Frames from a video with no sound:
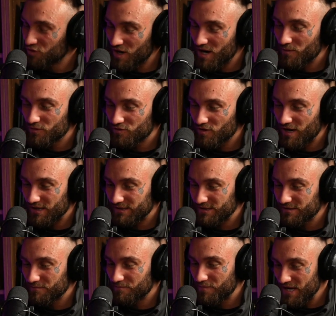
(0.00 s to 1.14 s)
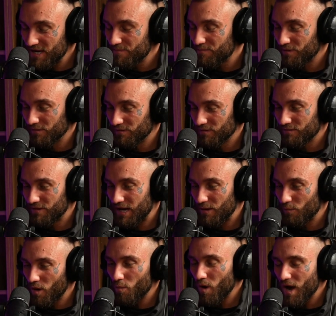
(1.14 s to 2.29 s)
I'm trying to attract people that
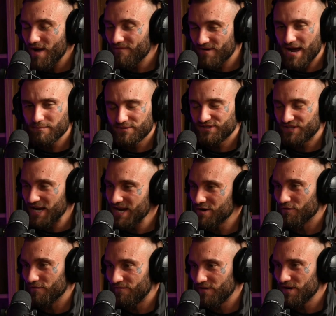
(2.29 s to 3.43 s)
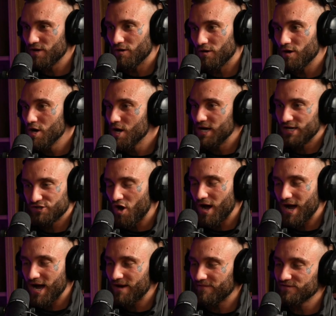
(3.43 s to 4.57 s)
whatever I'm saying on a video is not
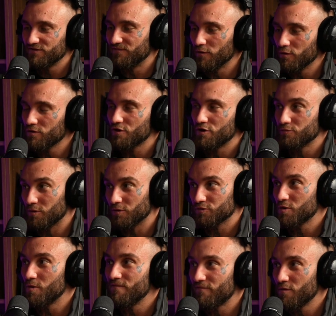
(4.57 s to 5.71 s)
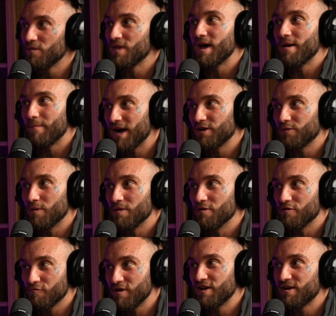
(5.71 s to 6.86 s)
half as vulgar as what's going through their mind when they're
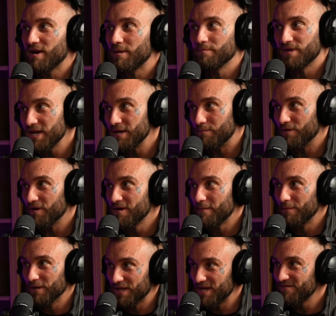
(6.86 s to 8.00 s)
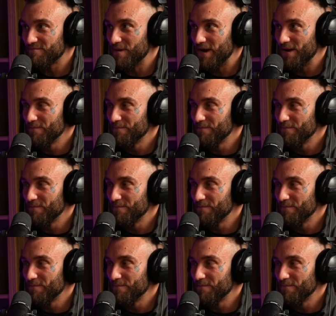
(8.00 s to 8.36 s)
3 gram deep. Believe me.